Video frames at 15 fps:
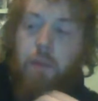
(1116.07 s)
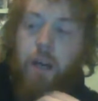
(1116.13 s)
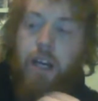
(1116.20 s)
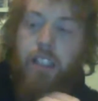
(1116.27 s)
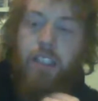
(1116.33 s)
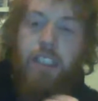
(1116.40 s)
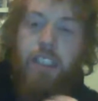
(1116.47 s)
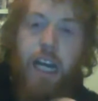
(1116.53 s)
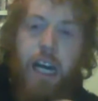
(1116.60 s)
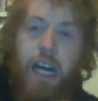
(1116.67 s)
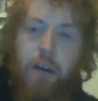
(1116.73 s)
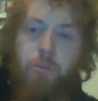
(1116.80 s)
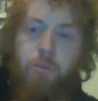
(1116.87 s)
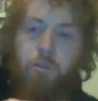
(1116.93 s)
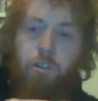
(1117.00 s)
where they start
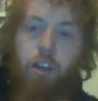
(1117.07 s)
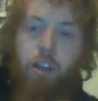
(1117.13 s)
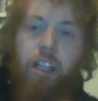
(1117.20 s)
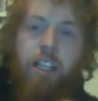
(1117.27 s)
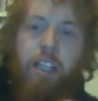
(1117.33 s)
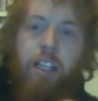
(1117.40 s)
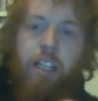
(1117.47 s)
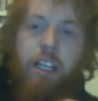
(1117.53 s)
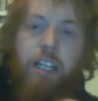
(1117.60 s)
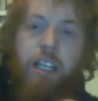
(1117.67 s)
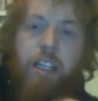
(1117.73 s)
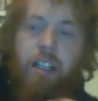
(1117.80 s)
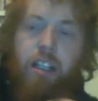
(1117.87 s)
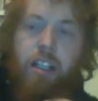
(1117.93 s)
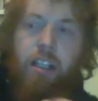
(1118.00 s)
out really
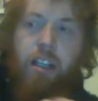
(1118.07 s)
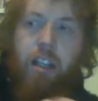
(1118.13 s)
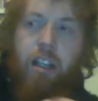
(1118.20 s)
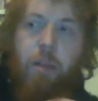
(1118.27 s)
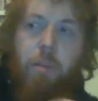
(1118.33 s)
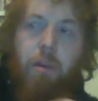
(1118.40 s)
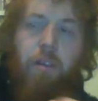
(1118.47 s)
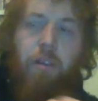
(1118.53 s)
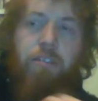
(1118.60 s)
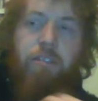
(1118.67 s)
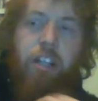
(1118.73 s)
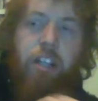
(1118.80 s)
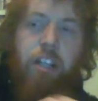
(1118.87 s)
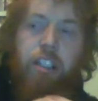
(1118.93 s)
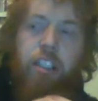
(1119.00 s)
above
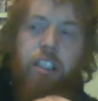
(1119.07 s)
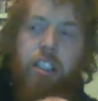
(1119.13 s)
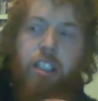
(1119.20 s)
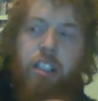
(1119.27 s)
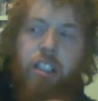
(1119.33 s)
average,